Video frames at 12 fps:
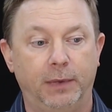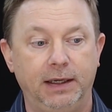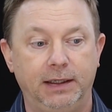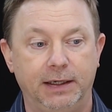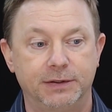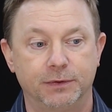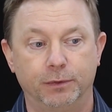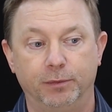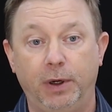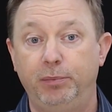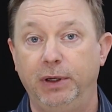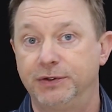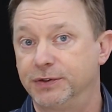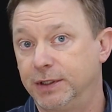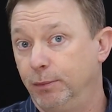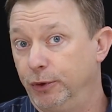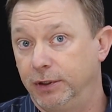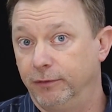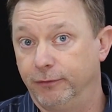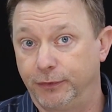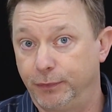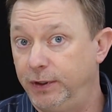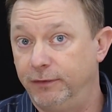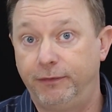my cases with my patients, I'm looking
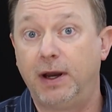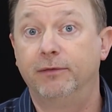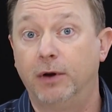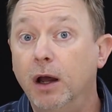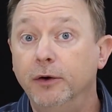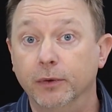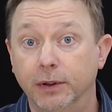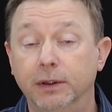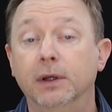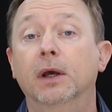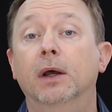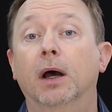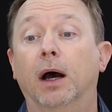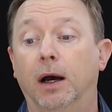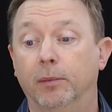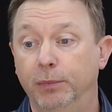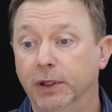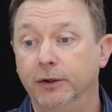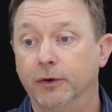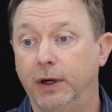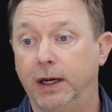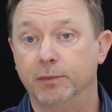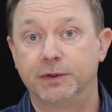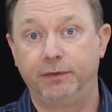for 300 to 500
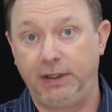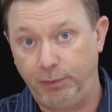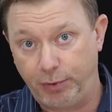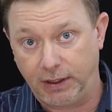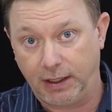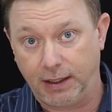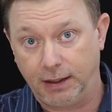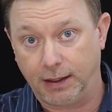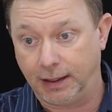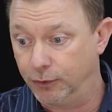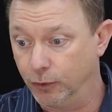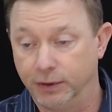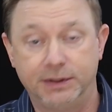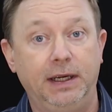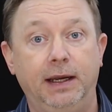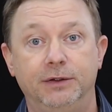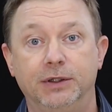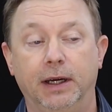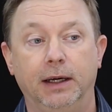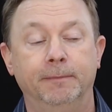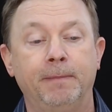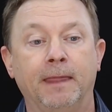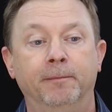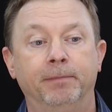milligrams of EPA and or
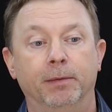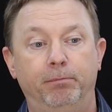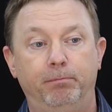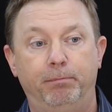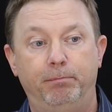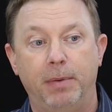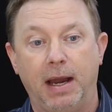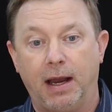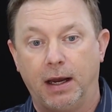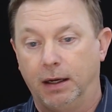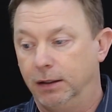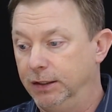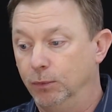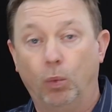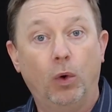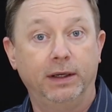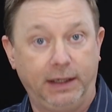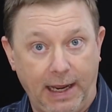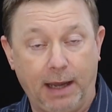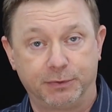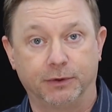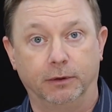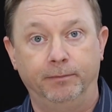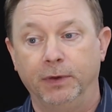DHA in one
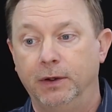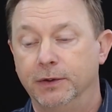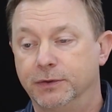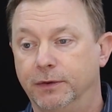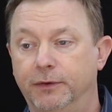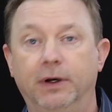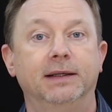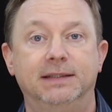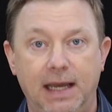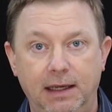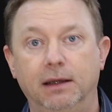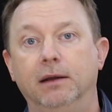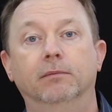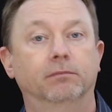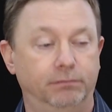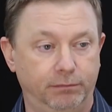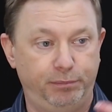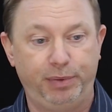capsule, so that they're not taking